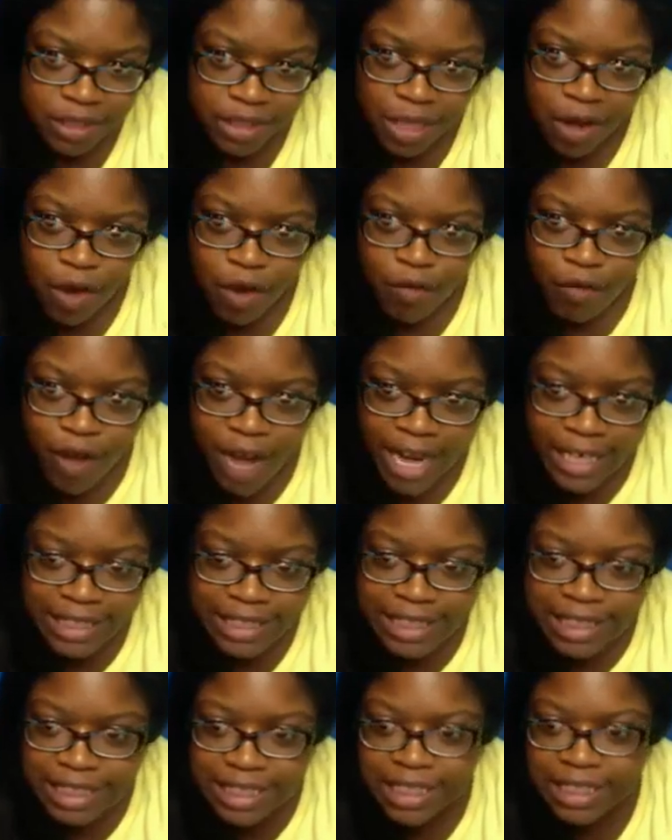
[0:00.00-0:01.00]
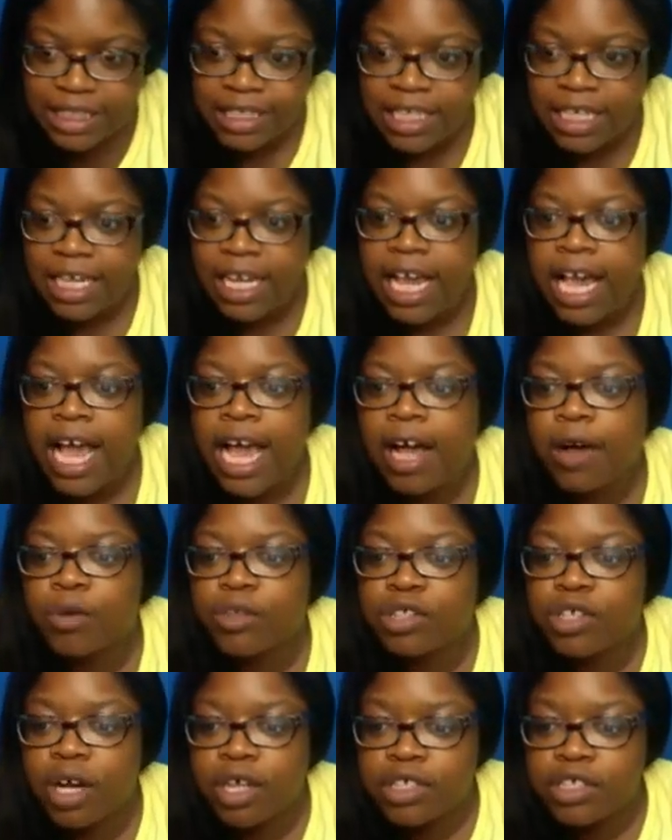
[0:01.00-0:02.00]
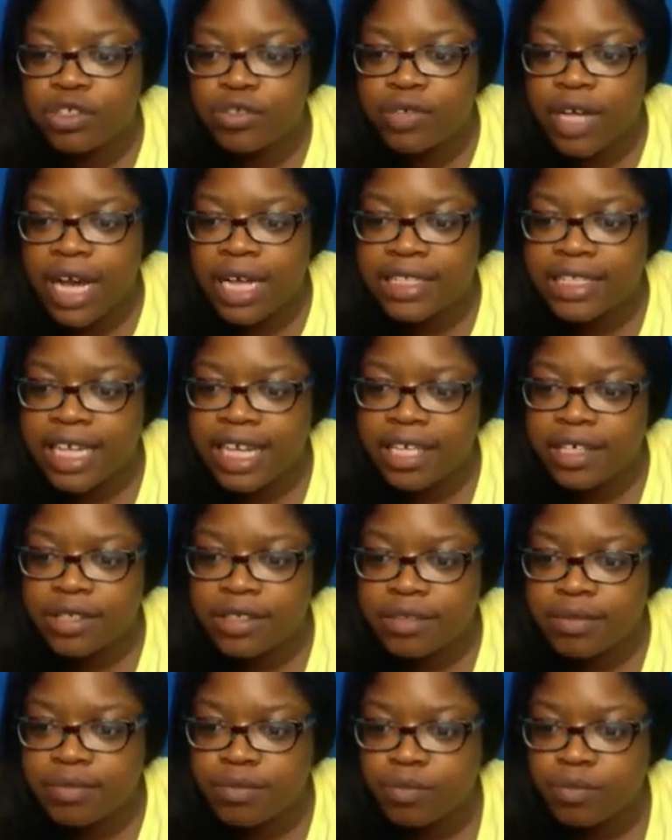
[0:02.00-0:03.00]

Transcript: All righty. I will talk to you guys later.